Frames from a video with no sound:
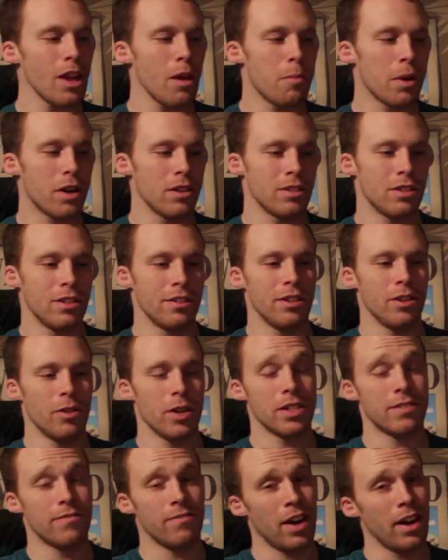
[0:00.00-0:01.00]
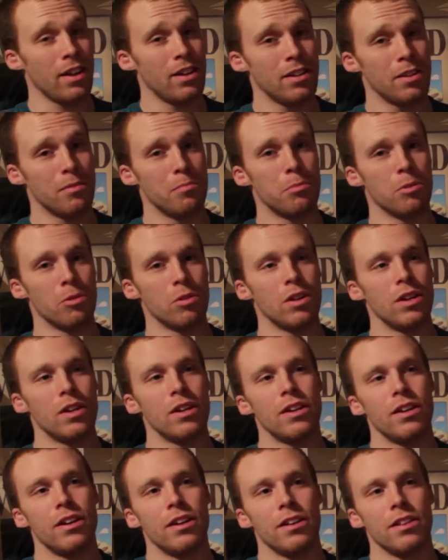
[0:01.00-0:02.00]
because it's violent, but
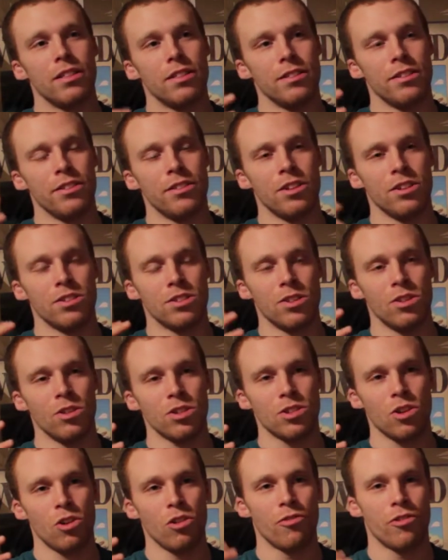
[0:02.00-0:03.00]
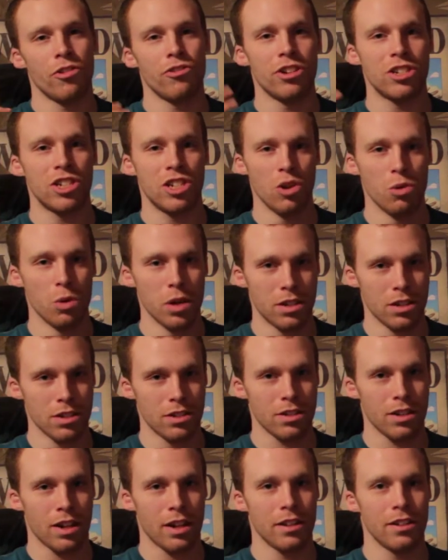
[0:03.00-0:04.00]
there's no sort of
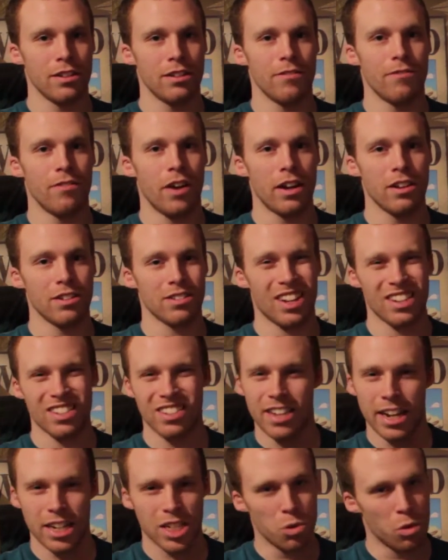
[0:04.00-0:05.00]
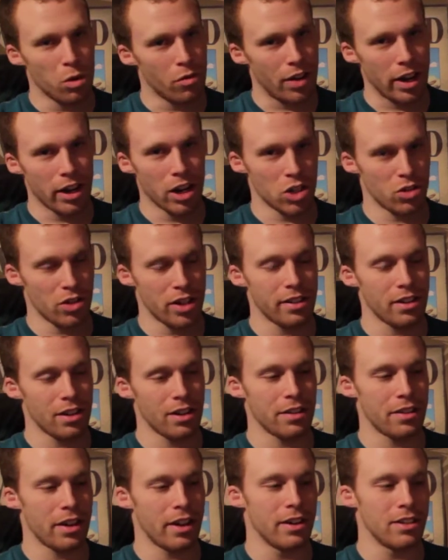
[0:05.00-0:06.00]
gratuitous like violence, like sexual violence or anything
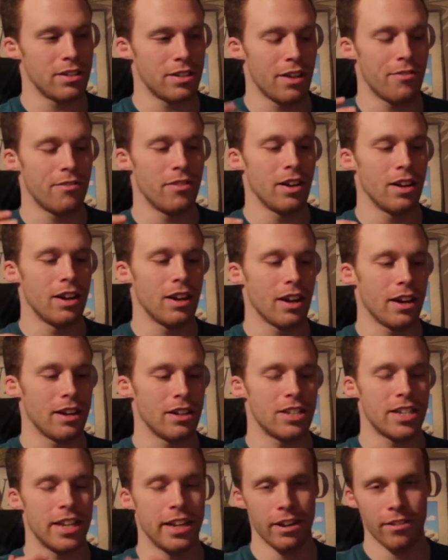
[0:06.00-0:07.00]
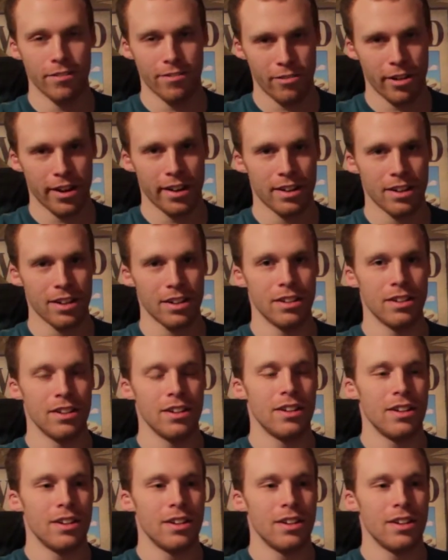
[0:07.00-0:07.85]
like that. It's definitely like teen friendly.